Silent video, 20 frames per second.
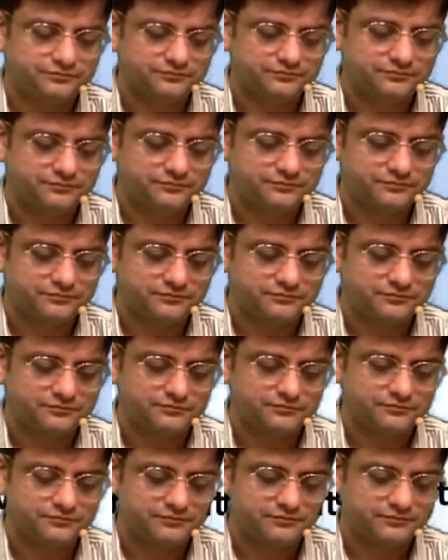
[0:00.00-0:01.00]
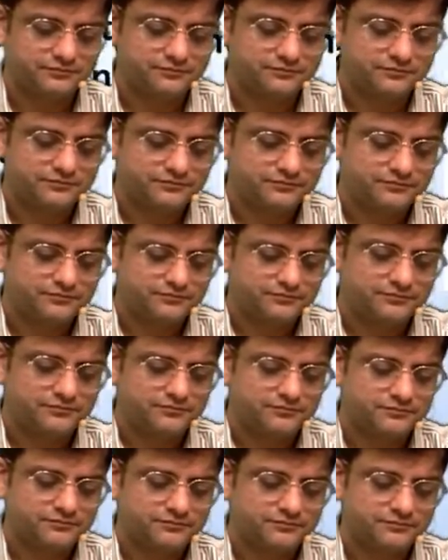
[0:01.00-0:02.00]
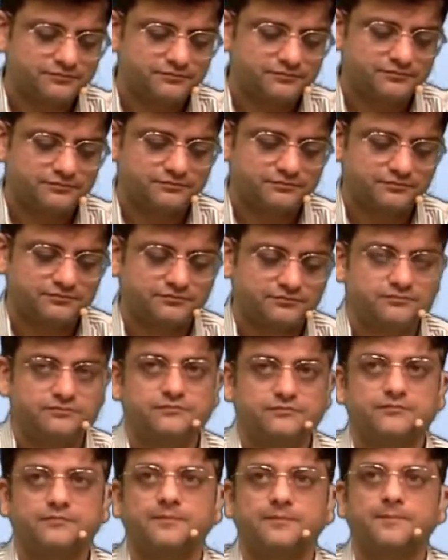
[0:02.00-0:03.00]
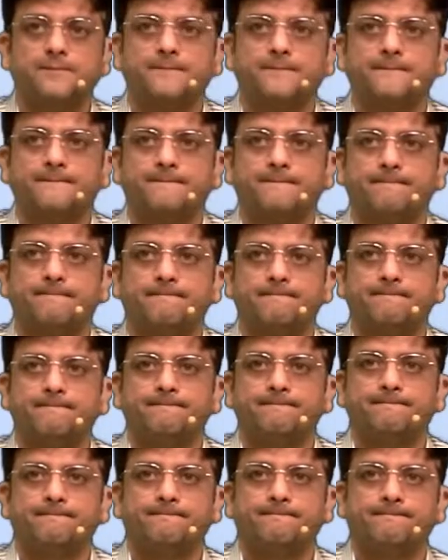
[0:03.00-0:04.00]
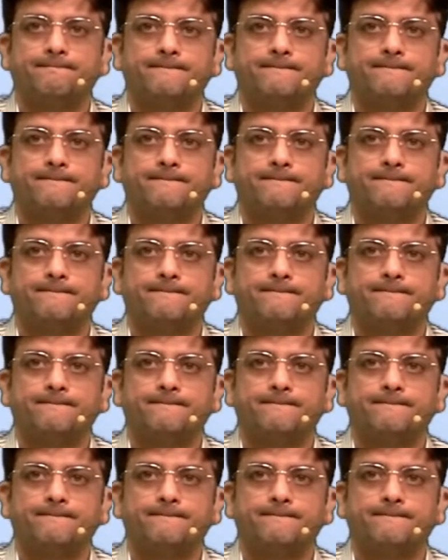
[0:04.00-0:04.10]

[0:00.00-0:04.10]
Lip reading: Nothing is said.